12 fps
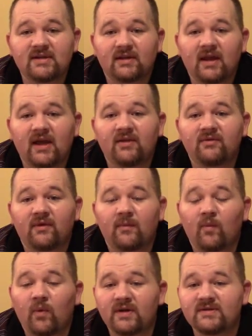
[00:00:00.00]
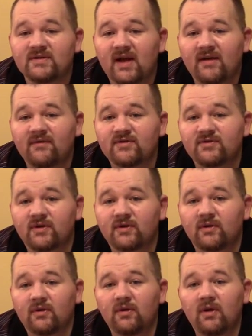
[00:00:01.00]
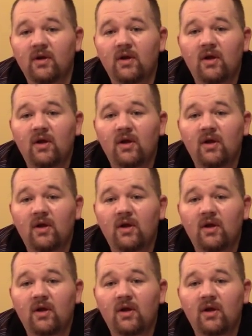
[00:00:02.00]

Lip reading: the length from one side of a circle